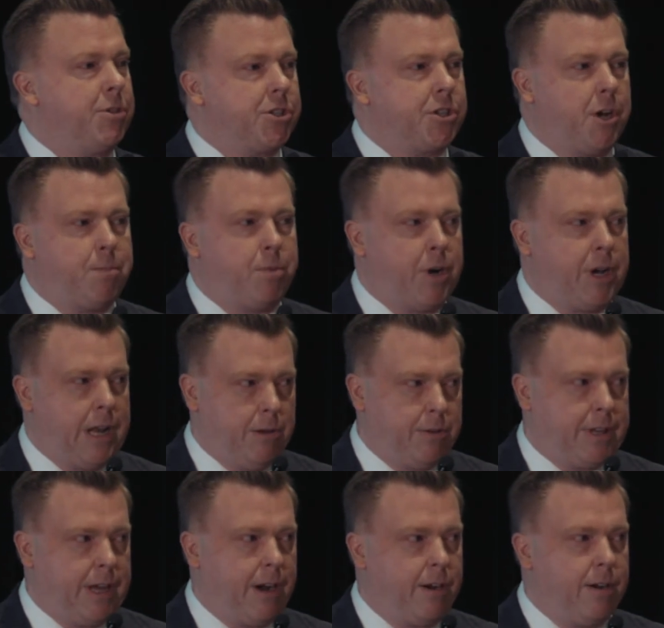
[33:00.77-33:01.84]
just going to put it out
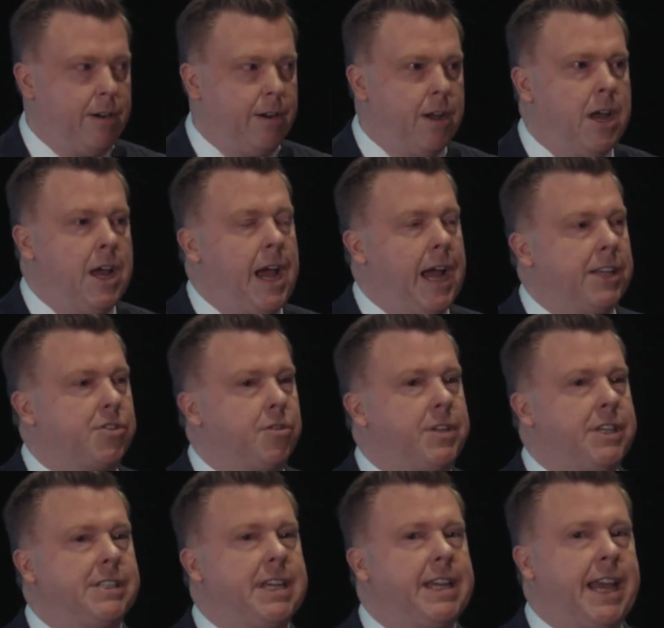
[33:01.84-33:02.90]
there. And so
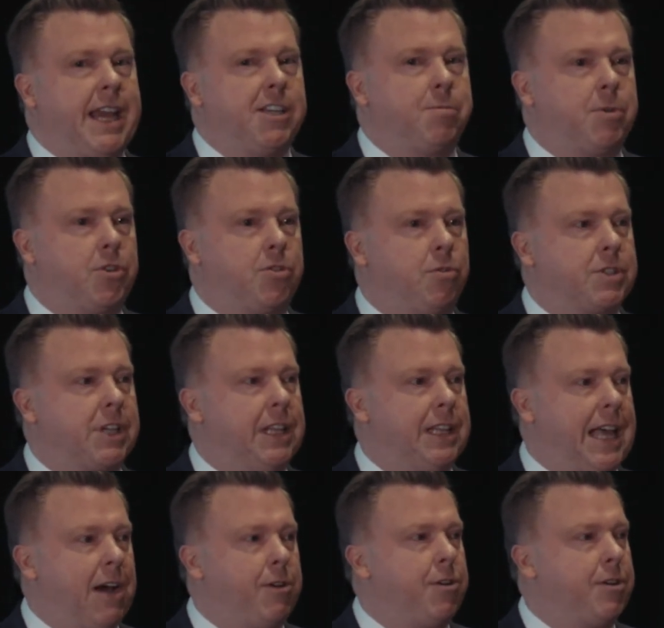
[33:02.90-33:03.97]
these engagement tools
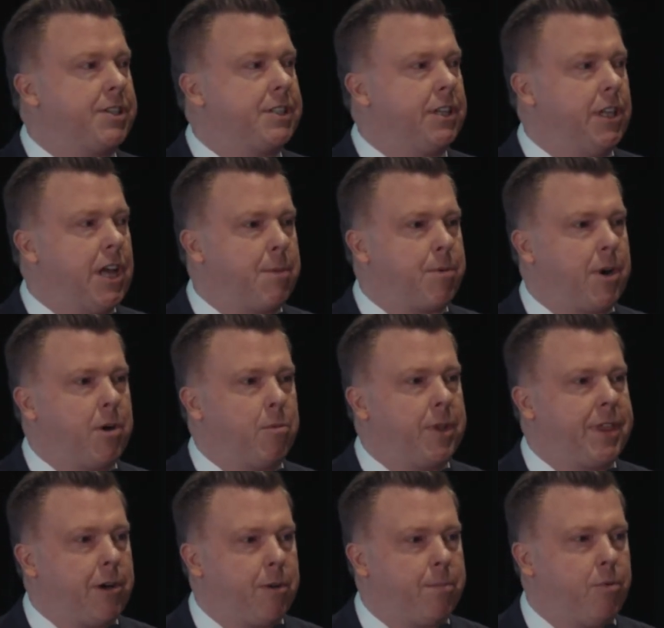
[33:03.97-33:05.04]
allow you to still operate
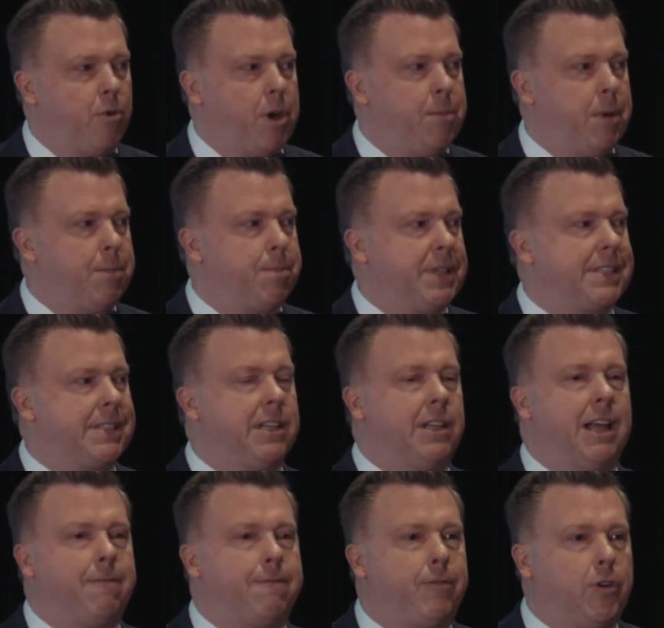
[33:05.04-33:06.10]
without appointment, but still
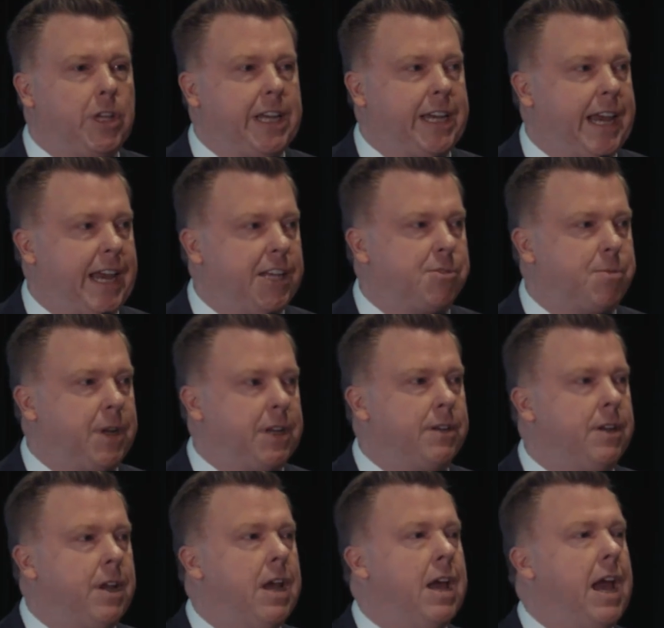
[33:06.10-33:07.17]
have full engagement
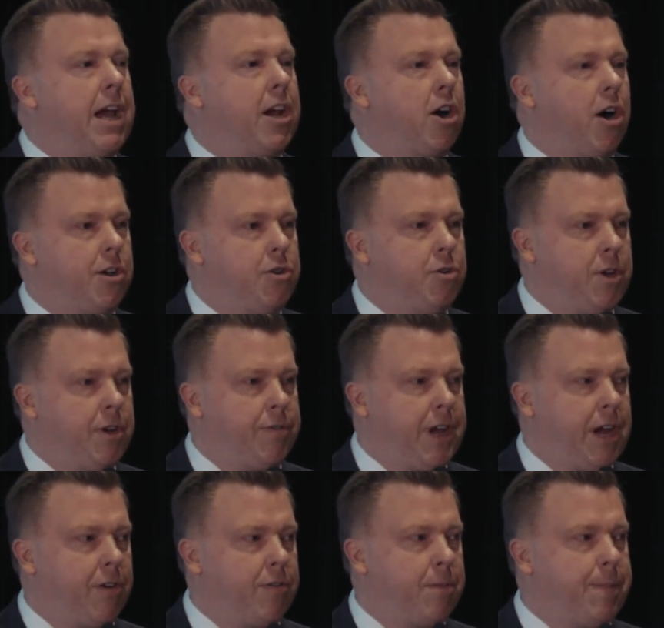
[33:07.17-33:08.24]
and continuity of
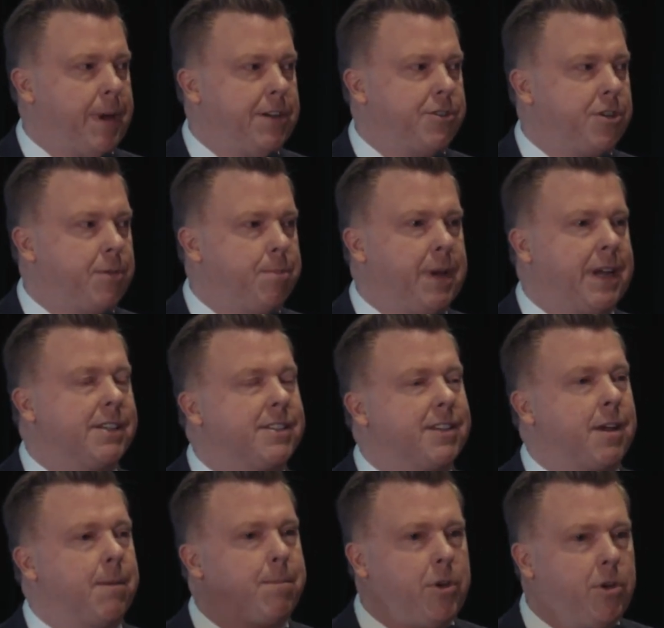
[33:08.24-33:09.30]
care of the patient because the
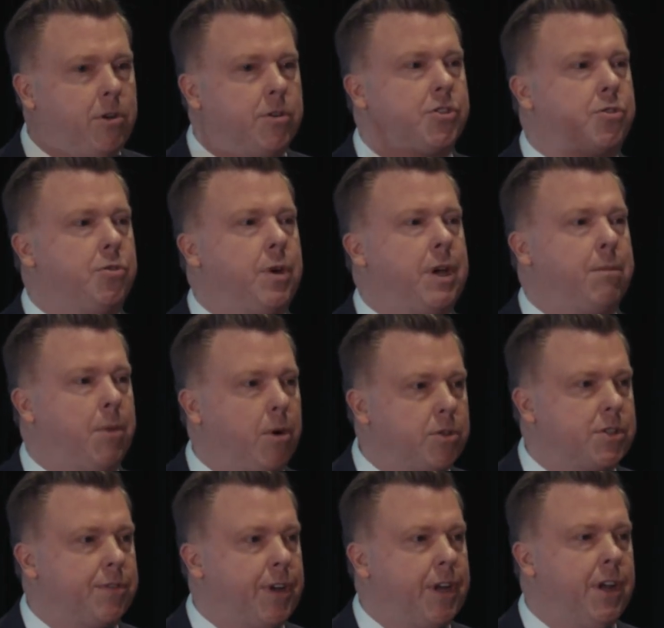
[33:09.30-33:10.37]
computer's doing
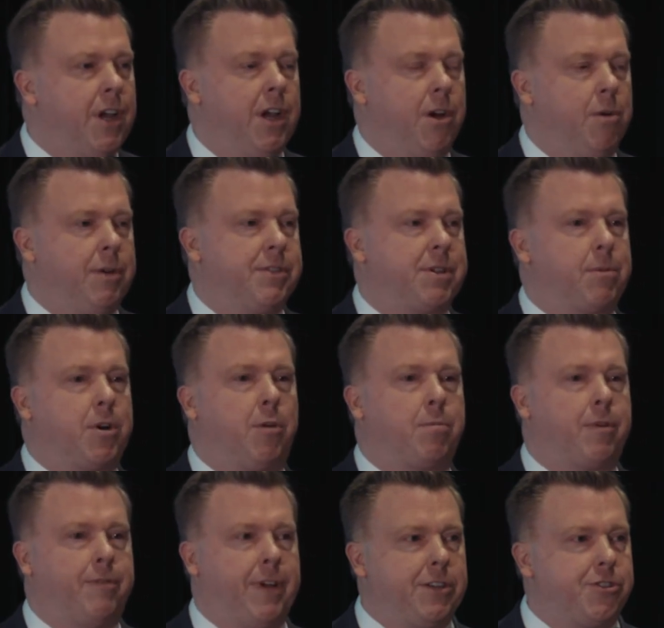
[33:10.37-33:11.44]
most of it. We have something called
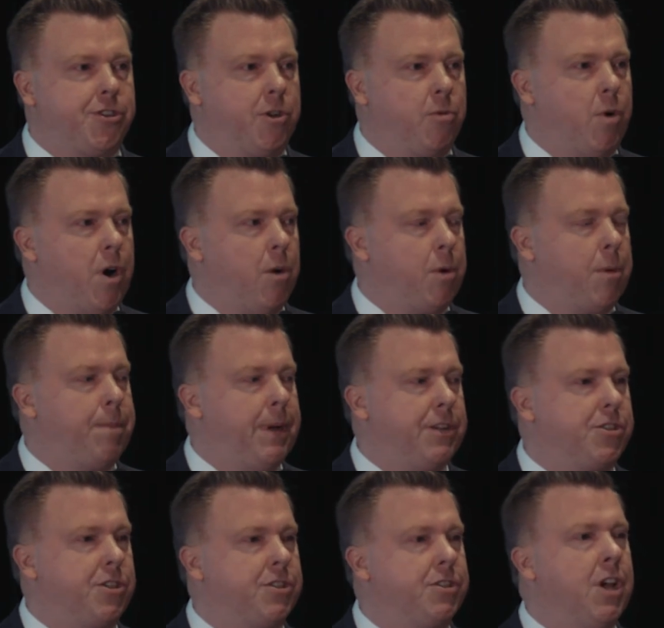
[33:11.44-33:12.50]
Prevention Wall where
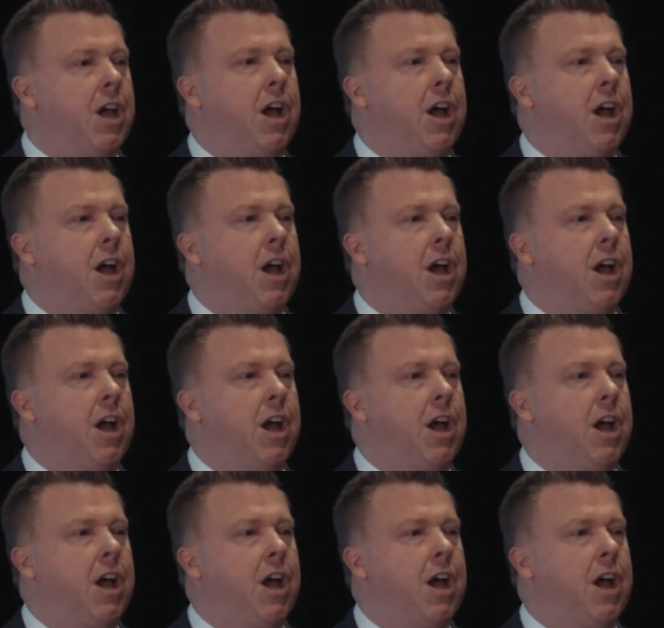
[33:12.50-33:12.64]
patients